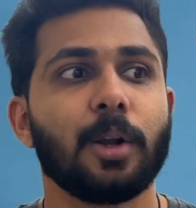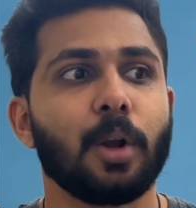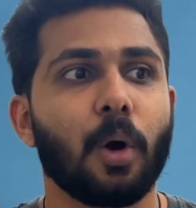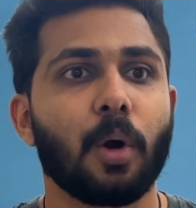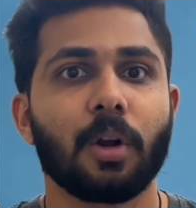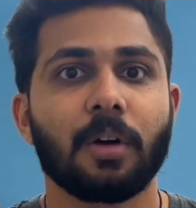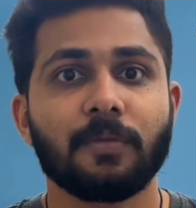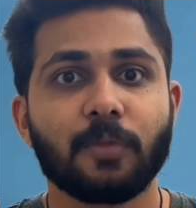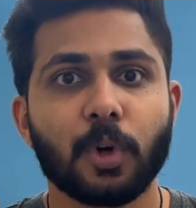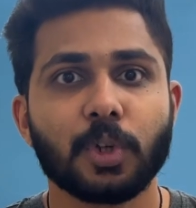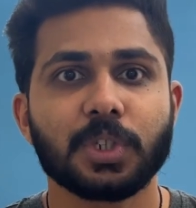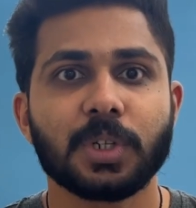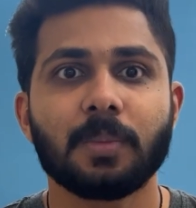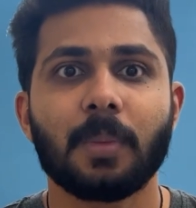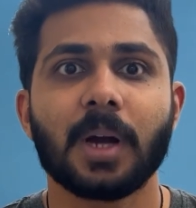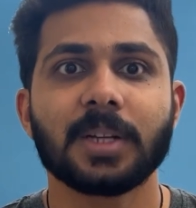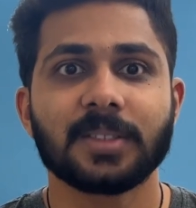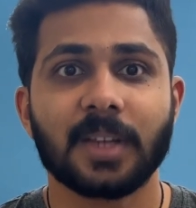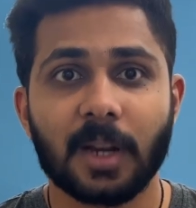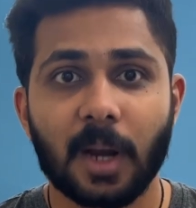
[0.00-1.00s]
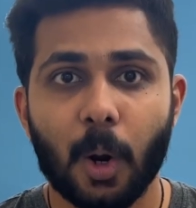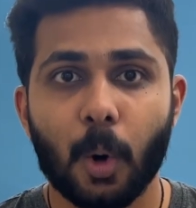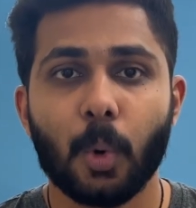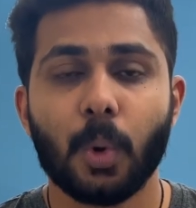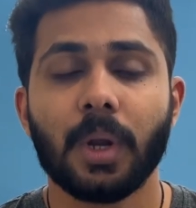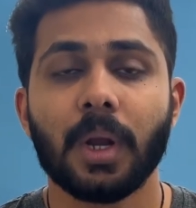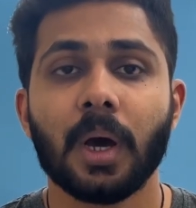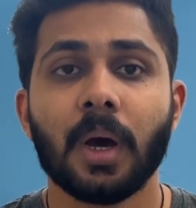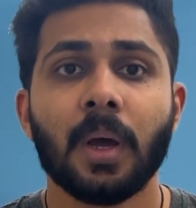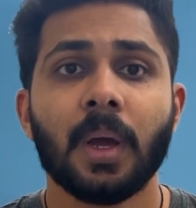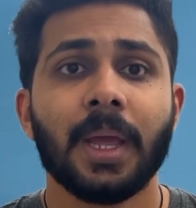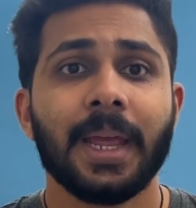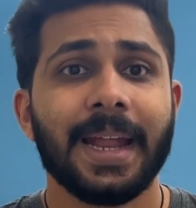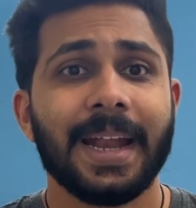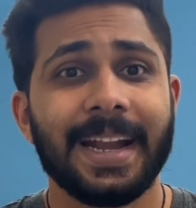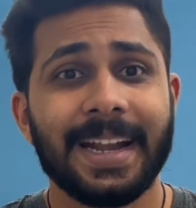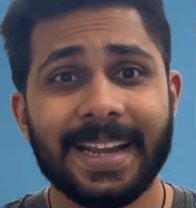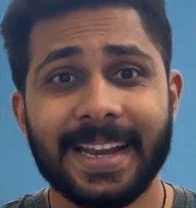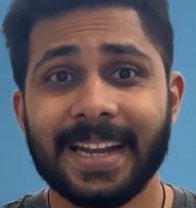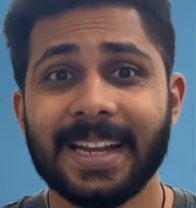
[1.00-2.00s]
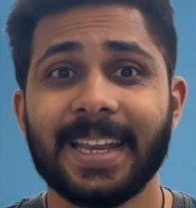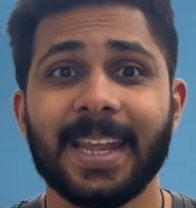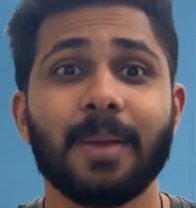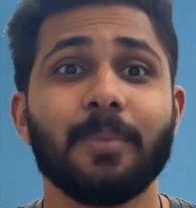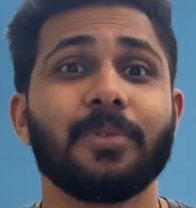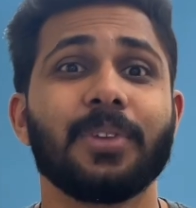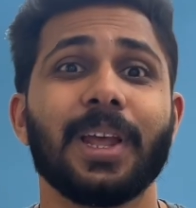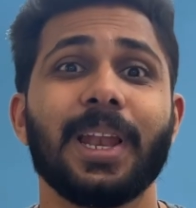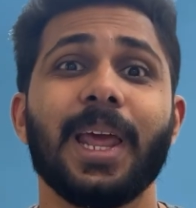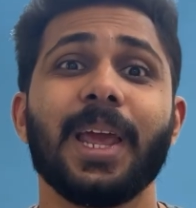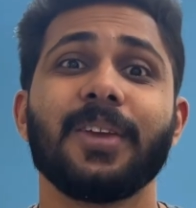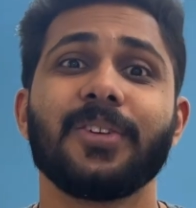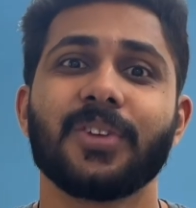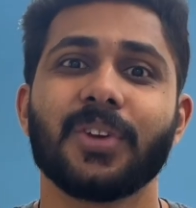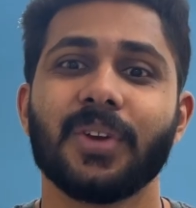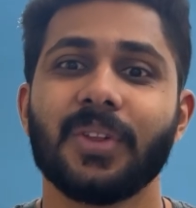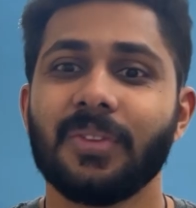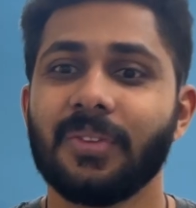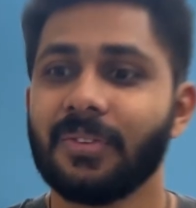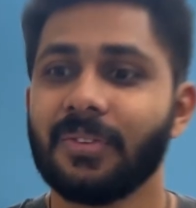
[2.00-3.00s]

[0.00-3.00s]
A lot of question marks around Indian team selection,